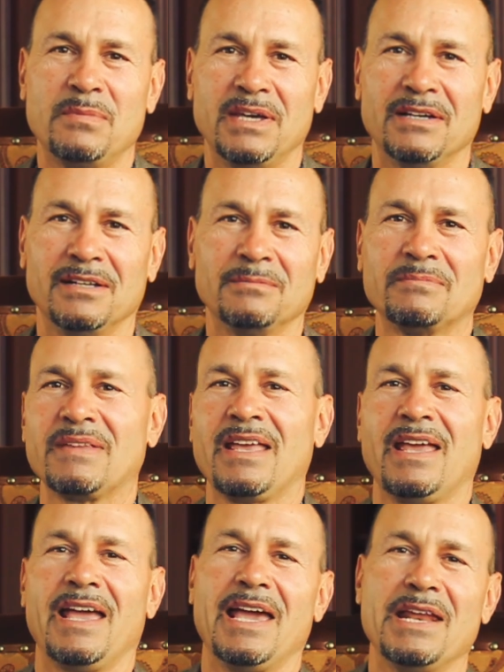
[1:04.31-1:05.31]
meal
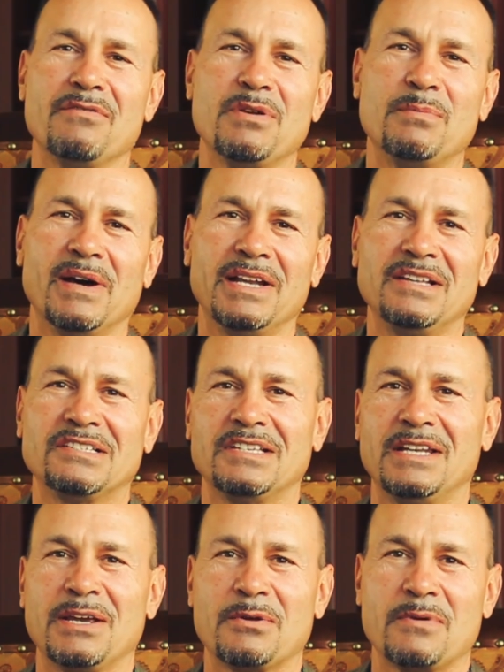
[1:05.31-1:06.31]
and everybody's
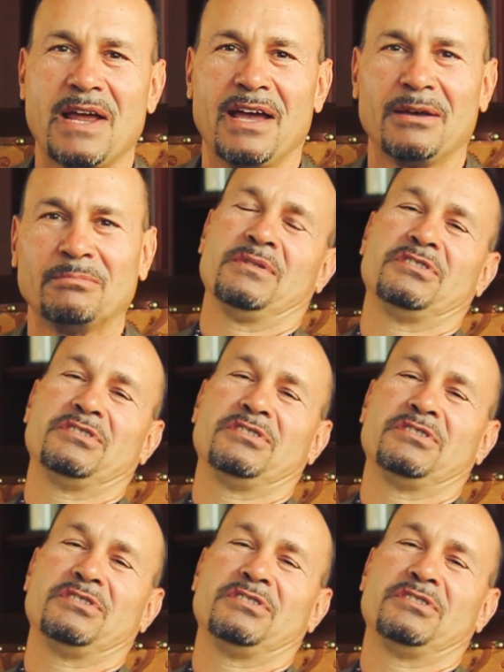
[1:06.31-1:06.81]
sitting around